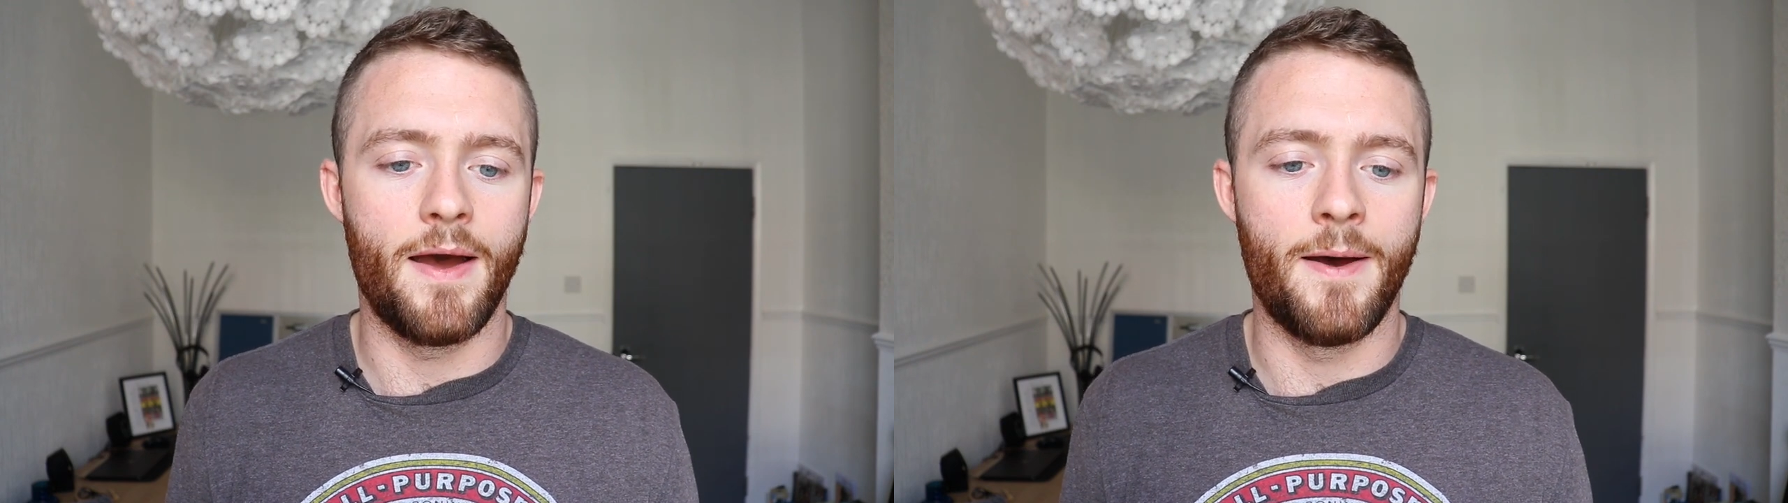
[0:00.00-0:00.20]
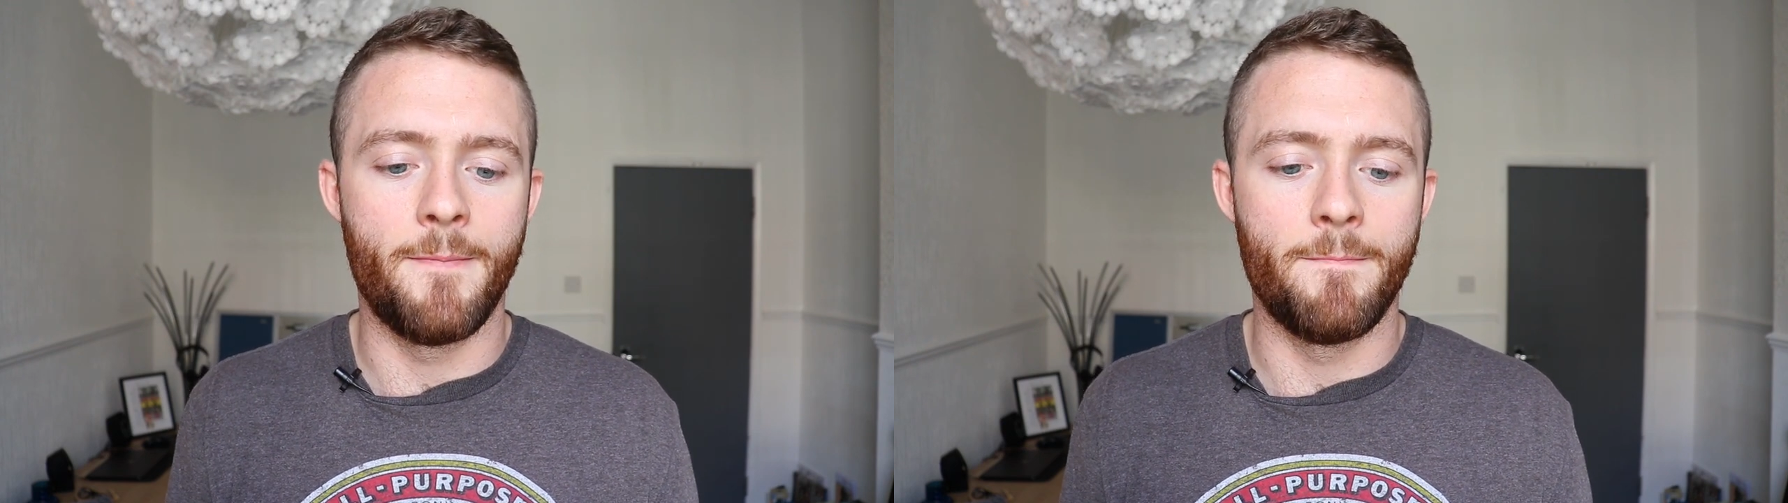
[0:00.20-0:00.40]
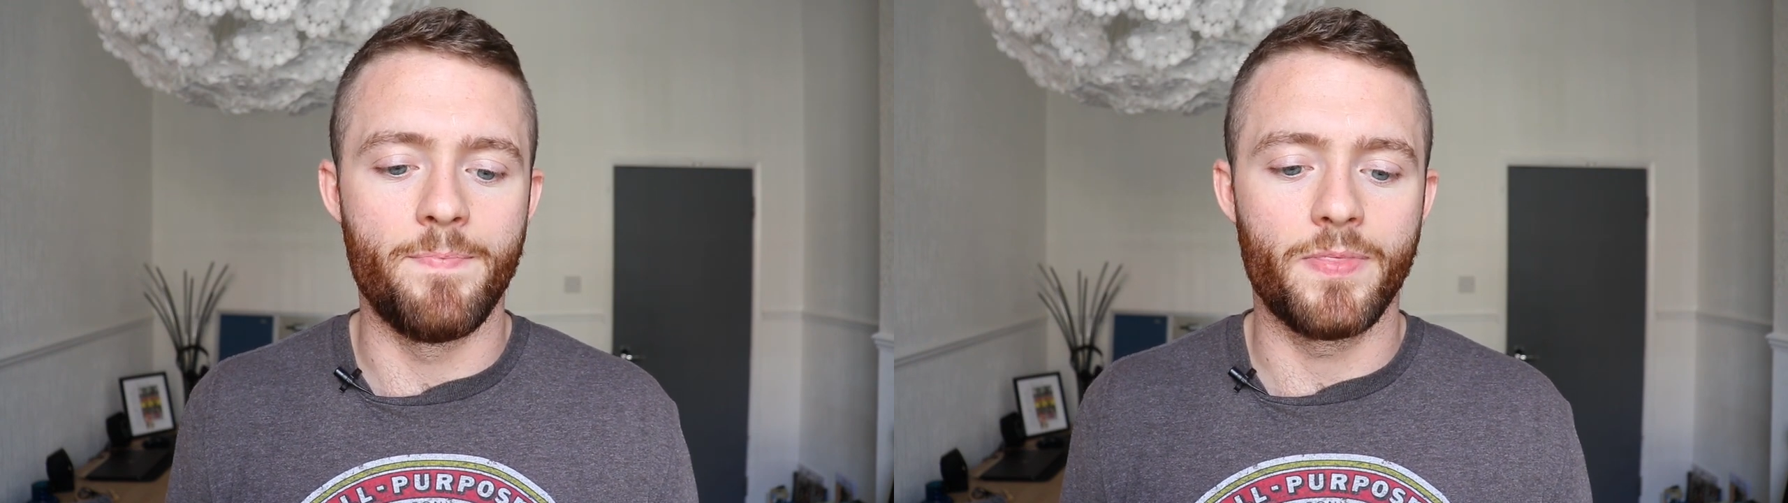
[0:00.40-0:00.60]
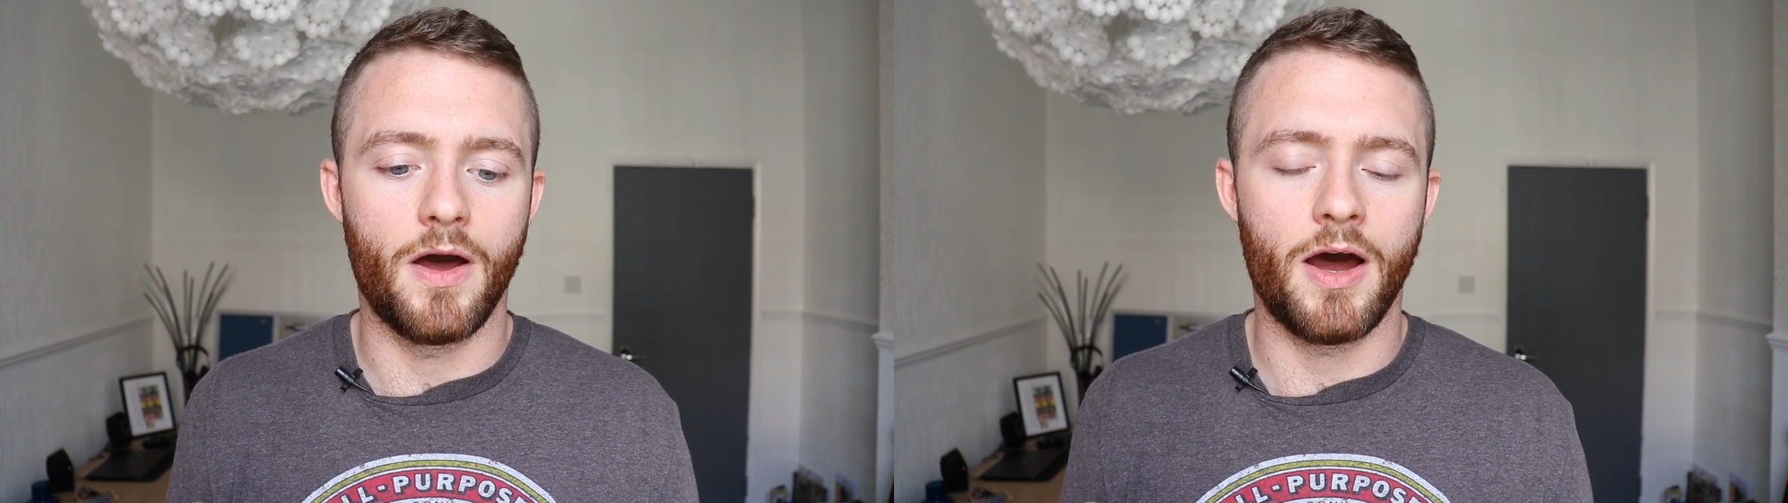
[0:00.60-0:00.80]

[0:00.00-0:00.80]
um,